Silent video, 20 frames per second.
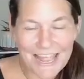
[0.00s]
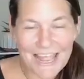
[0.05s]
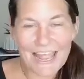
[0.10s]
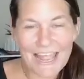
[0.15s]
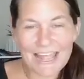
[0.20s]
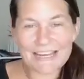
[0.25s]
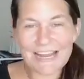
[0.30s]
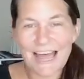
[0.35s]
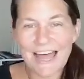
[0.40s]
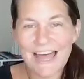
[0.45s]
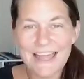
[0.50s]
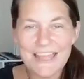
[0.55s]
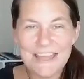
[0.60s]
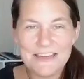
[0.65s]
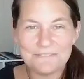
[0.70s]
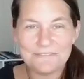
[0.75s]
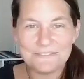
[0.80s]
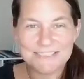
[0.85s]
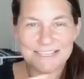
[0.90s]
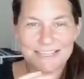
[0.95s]
And I
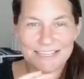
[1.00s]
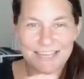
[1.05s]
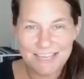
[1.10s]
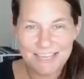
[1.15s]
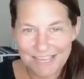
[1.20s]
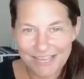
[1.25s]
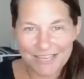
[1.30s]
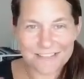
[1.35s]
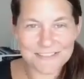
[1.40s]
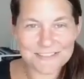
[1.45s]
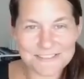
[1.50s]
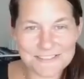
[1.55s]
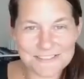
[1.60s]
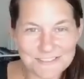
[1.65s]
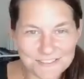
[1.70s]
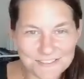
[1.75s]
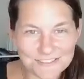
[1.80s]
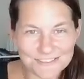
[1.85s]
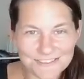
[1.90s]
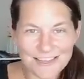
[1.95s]
have to
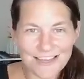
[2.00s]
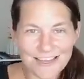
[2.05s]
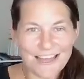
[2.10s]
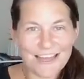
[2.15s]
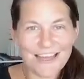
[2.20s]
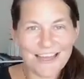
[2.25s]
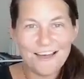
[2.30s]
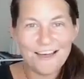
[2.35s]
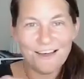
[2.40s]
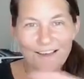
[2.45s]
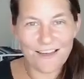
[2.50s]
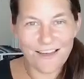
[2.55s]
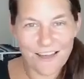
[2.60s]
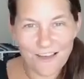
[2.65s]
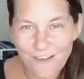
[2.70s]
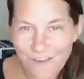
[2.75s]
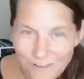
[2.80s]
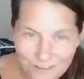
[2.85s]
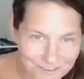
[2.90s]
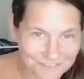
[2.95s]
cancel
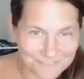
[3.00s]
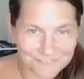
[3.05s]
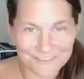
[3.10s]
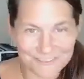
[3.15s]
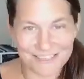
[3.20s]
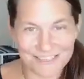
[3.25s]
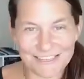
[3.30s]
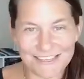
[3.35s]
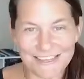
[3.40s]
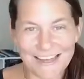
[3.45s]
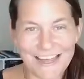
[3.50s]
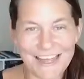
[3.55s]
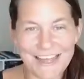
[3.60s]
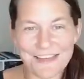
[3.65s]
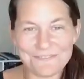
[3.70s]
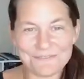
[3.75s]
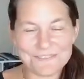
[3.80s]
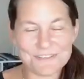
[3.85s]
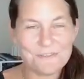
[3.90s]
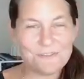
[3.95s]
all of it. I
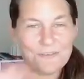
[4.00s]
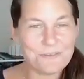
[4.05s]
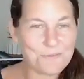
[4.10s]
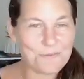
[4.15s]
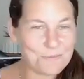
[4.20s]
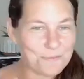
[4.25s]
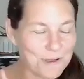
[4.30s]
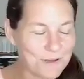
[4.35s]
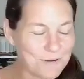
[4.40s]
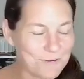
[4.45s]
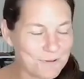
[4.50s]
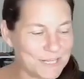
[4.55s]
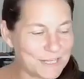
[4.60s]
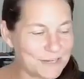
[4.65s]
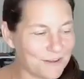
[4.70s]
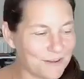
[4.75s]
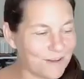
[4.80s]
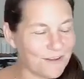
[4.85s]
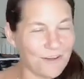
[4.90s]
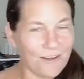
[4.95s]
have to throw it
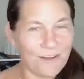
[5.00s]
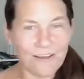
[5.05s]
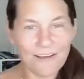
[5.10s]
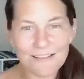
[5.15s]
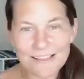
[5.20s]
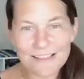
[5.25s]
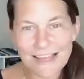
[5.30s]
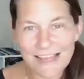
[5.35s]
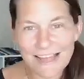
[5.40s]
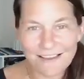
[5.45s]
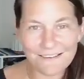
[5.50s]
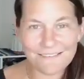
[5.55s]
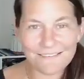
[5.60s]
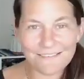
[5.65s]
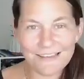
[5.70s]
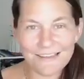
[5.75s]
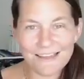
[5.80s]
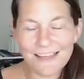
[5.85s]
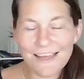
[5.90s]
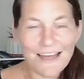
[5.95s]
all out.
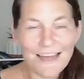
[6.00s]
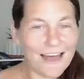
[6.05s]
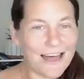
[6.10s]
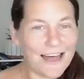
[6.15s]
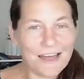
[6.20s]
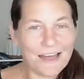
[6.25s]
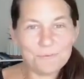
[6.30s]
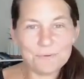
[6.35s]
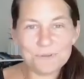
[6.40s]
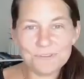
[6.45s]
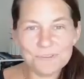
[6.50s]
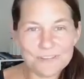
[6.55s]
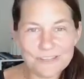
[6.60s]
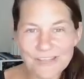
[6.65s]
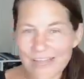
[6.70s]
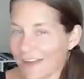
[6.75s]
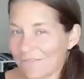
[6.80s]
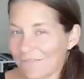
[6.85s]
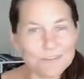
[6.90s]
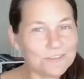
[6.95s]
I will
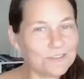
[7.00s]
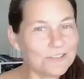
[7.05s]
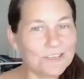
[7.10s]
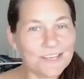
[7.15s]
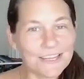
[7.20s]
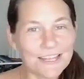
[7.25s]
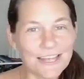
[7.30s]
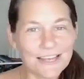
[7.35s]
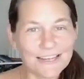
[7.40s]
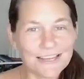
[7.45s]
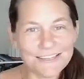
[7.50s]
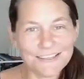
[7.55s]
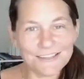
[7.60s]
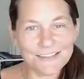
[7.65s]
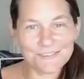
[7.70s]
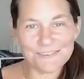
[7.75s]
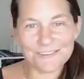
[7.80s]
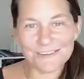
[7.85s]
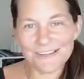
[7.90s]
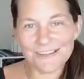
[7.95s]
never look at it
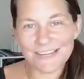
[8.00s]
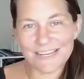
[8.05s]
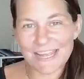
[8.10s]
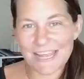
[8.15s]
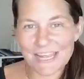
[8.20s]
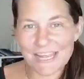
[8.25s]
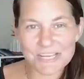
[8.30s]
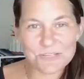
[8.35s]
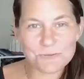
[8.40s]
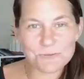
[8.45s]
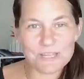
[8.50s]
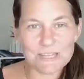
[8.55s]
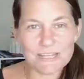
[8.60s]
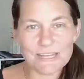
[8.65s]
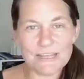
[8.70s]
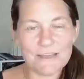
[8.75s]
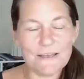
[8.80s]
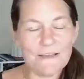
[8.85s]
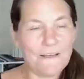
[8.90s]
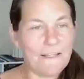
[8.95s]
or engage with
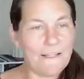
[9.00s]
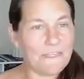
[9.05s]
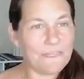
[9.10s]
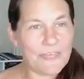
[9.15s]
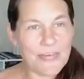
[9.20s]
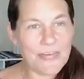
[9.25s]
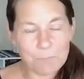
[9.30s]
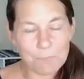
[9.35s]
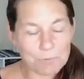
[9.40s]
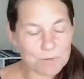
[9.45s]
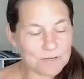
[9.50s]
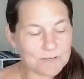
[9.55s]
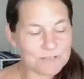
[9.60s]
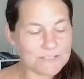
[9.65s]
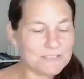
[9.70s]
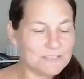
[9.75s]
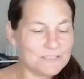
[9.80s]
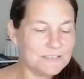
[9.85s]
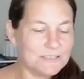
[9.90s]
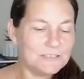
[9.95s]
it. That
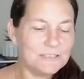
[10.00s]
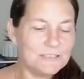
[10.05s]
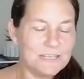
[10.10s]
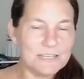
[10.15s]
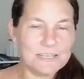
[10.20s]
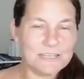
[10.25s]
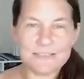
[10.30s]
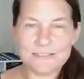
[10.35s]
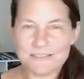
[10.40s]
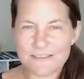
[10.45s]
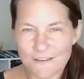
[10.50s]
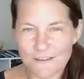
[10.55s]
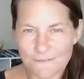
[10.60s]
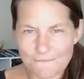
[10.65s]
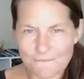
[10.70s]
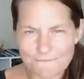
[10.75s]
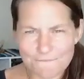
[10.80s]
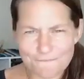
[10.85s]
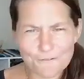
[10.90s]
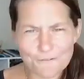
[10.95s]
person is a
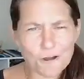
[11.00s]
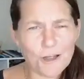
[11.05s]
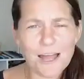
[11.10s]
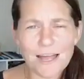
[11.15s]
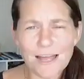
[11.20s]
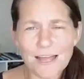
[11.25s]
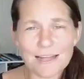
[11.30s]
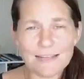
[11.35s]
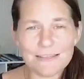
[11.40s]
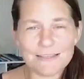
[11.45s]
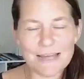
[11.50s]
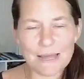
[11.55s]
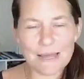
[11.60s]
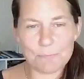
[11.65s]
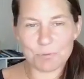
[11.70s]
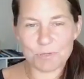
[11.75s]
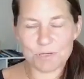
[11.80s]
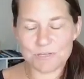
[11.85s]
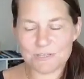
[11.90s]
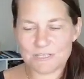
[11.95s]
fraud.
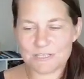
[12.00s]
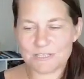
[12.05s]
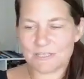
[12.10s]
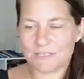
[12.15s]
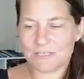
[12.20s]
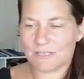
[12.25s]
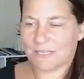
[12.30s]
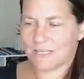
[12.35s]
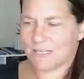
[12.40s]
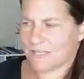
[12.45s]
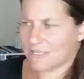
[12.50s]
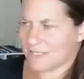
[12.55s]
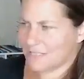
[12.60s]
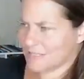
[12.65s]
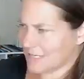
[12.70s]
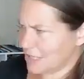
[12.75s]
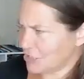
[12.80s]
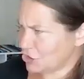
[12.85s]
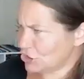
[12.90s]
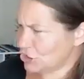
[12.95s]
That person is
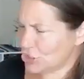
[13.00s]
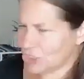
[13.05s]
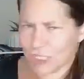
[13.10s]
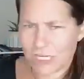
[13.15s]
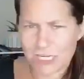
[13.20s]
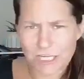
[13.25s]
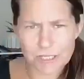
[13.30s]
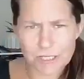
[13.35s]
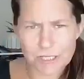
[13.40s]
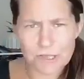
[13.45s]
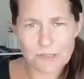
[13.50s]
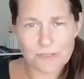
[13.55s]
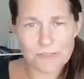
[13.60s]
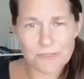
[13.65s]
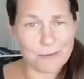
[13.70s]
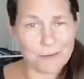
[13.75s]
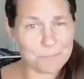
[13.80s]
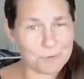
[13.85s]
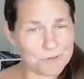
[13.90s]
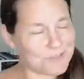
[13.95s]
a shill.
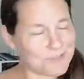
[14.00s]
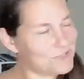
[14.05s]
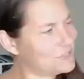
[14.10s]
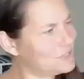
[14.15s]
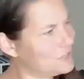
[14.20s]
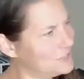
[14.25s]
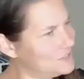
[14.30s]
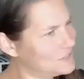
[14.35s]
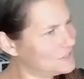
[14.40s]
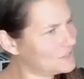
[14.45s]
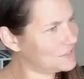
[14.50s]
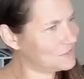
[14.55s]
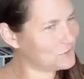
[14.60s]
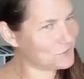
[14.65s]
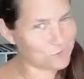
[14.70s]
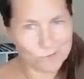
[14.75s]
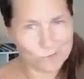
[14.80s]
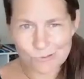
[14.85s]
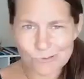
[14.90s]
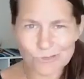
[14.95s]
That person is
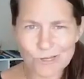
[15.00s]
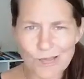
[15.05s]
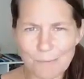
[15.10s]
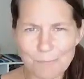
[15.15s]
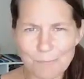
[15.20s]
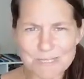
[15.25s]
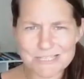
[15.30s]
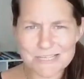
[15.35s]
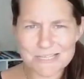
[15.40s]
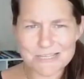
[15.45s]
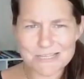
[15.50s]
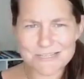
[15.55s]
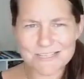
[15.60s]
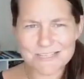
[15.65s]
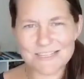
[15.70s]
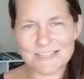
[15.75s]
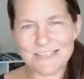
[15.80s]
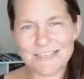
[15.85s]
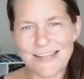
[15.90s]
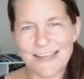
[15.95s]
controlled
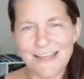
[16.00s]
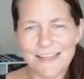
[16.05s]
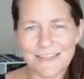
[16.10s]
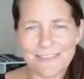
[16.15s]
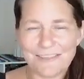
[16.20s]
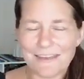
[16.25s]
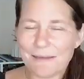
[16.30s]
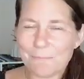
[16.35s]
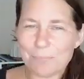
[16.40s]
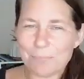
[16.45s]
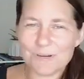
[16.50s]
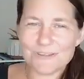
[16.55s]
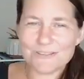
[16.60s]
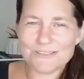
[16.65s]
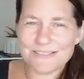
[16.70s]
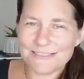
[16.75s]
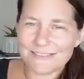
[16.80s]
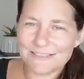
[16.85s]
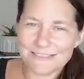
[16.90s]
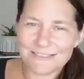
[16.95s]
opposition. That
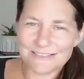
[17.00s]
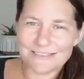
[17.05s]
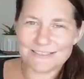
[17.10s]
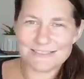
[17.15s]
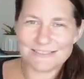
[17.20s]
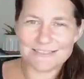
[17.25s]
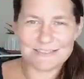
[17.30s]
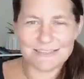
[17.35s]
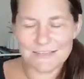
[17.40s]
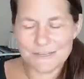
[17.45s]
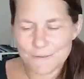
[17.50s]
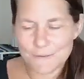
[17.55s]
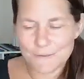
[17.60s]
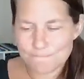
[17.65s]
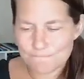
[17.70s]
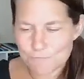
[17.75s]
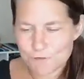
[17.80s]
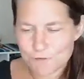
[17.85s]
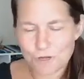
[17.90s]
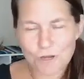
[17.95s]
person is
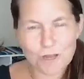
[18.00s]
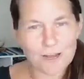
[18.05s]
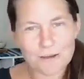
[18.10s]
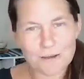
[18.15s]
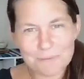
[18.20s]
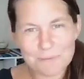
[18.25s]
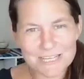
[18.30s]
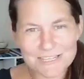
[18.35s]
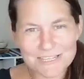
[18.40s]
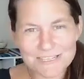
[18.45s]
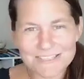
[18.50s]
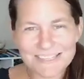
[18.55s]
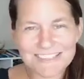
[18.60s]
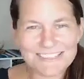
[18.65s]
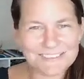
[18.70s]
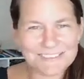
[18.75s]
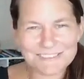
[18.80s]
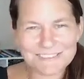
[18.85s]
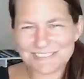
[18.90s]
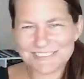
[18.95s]
garbage.
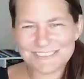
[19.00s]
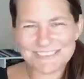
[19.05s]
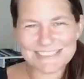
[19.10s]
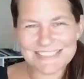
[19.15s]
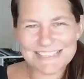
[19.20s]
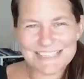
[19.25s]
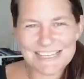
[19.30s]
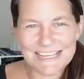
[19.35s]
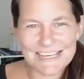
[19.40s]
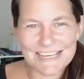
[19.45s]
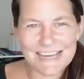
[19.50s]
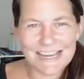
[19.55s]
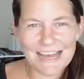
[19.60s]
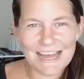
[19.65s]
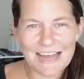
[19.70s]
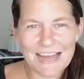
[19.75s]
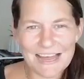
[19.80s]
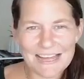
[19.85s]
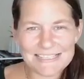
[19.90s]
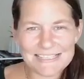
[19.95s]
Just
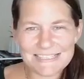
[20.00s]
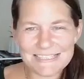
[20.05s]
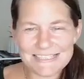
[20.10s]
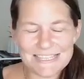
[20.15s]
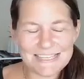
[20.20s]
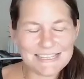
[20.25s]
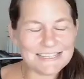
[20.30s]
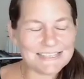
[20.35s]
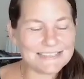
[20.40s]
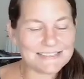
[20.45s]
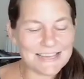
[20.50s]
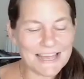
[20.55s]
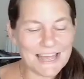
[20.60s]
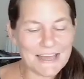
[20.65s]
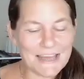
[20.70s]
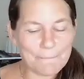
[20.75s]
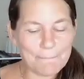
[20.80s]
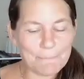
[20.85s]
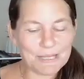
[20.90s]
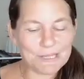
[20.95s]
I see this
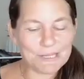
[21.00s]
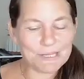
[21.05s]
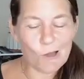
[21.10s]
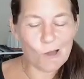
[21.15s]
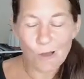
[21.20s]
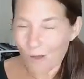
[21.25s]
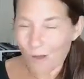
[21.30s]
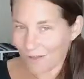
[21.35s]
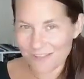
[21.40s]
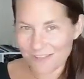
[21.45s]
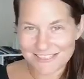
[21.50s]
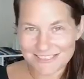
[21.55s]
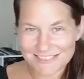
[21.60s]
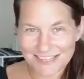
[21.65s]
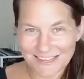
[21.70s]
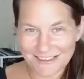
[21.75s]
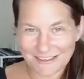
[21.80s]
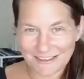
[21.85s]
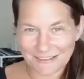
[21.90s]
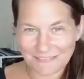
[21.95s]
happen all the
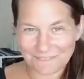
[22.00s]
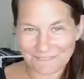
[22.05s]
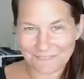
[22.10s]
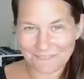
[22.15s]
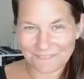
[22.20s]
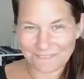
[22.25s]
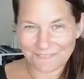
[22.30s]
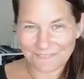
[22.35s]
time.